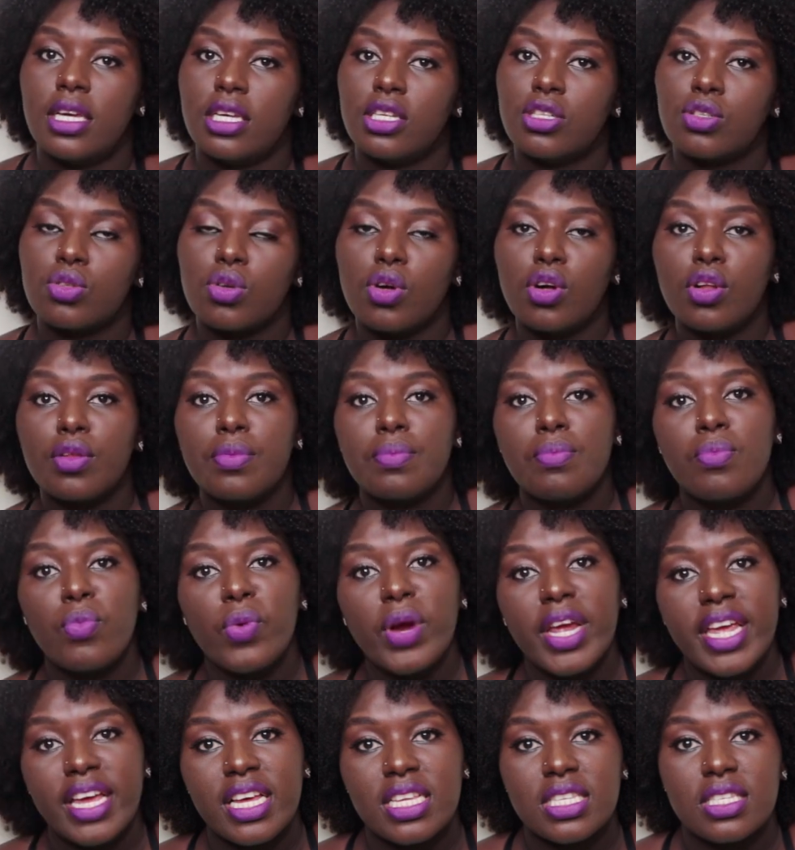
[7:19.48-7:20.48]
It's called
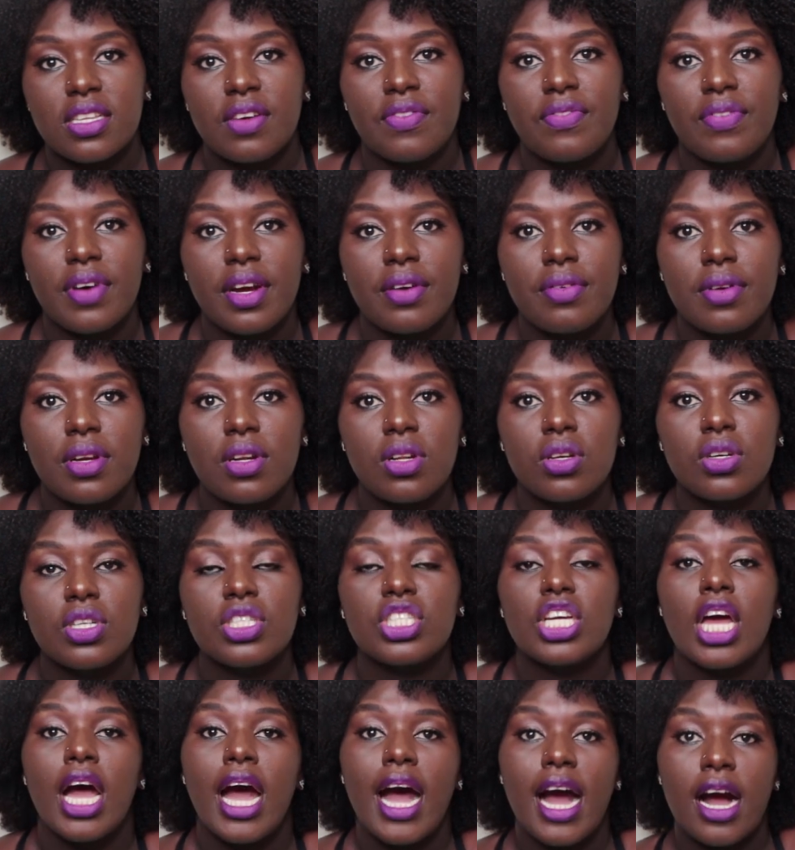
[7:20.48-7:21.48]
Mweya Safari
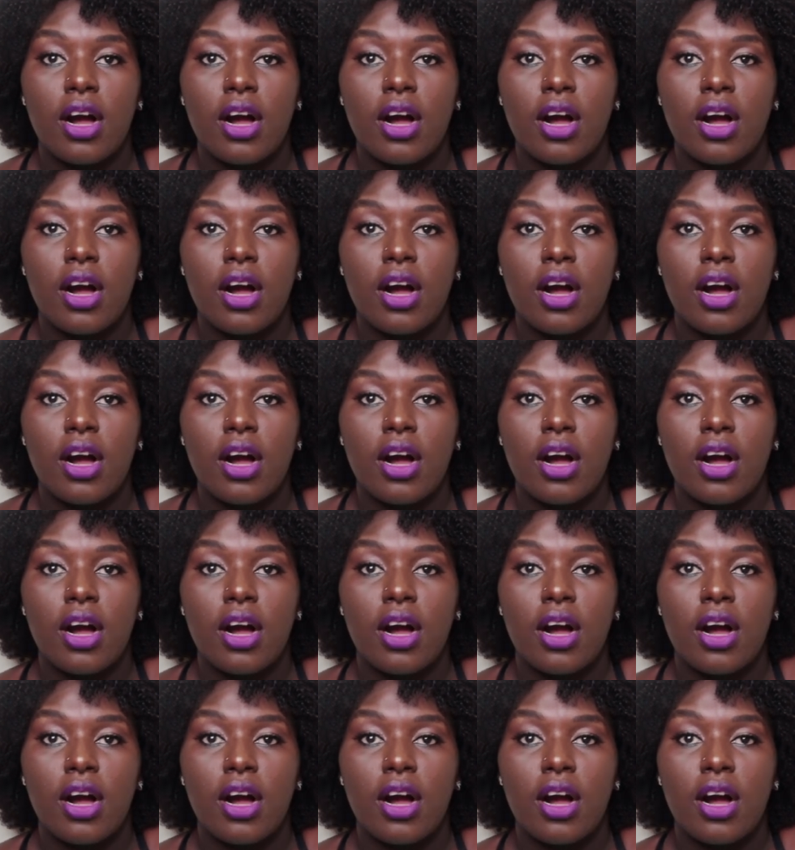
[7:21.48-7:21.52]
Lodge.